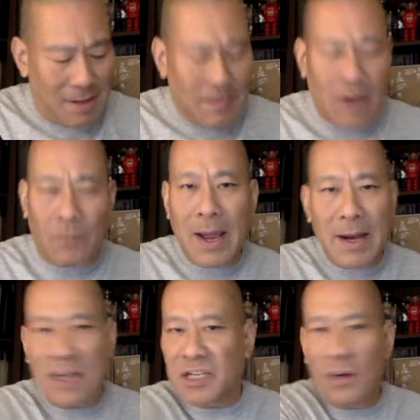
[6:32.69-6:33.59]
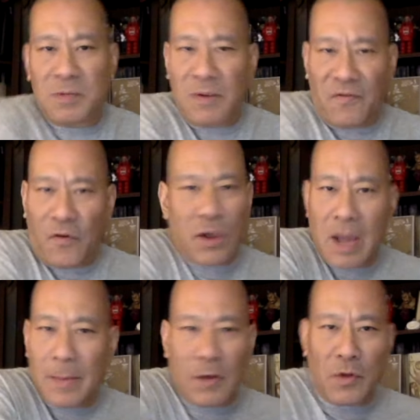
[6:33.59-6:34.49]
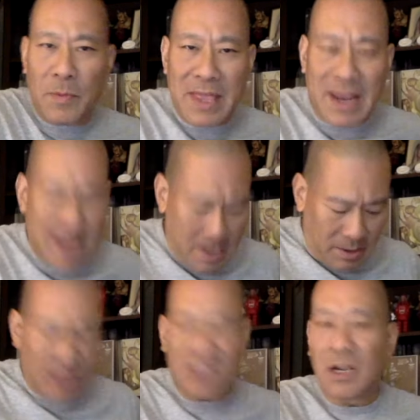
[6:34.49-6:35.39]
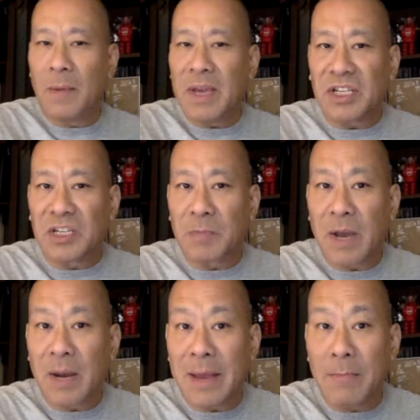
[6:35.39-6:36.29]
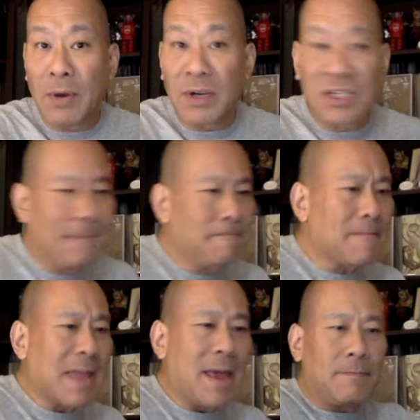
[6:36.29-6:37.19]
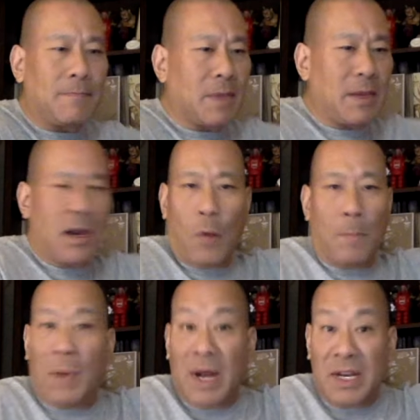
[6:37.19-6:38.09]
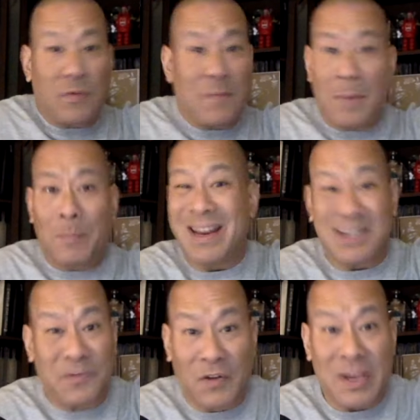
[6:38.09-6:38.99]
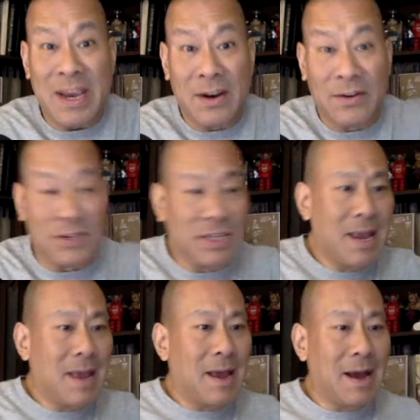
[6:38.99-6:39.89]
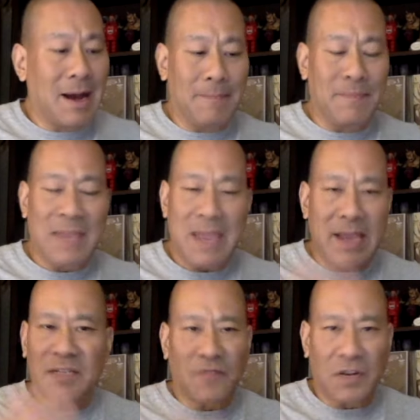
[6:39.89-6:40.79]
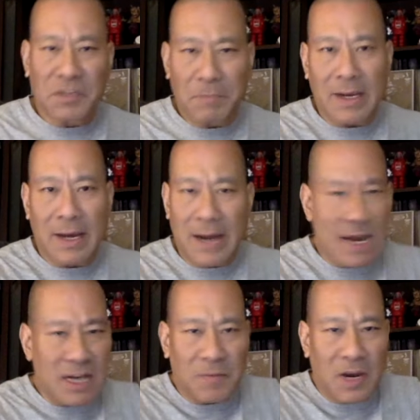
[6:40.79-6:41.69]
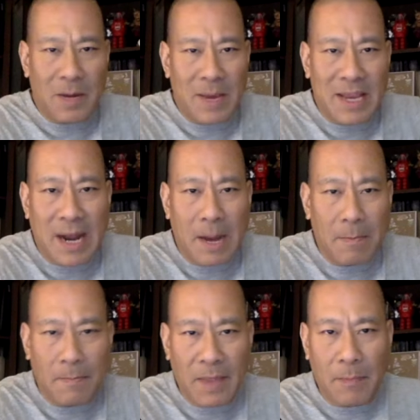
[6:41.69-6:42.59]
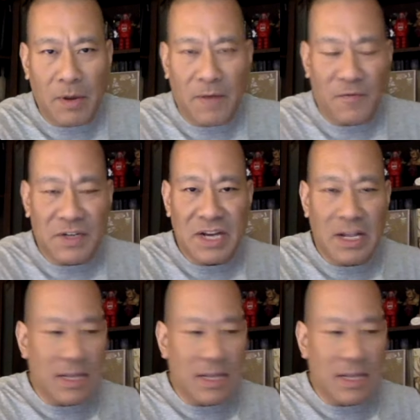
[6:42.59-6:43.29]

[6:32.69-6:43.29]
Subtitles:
Ryan has always been forthcoming with me that he likes Amazing Spider-Man books. And, you know, we're buddies. We've been buddies for years. He gets first pick on any Spider-Man that I put up for sale.